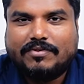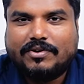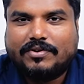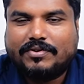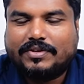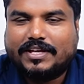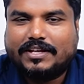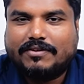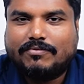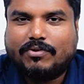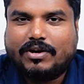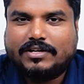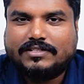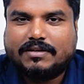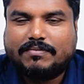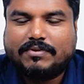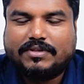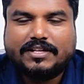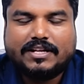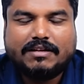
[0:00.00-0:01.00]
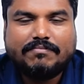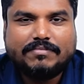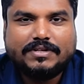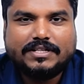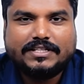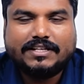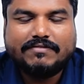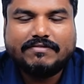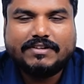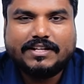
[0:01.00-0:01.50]
or you can WhatsApp to the number
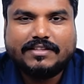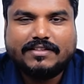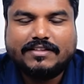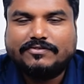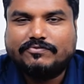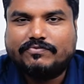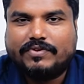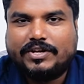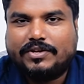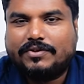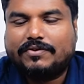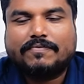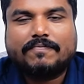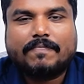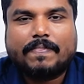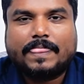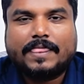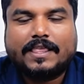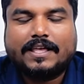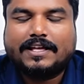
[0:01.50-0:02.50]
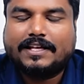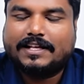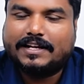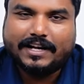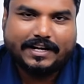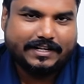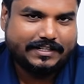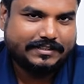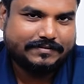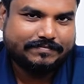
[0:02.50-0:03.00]
given in this video.
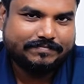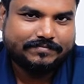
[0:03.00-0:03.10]
Right.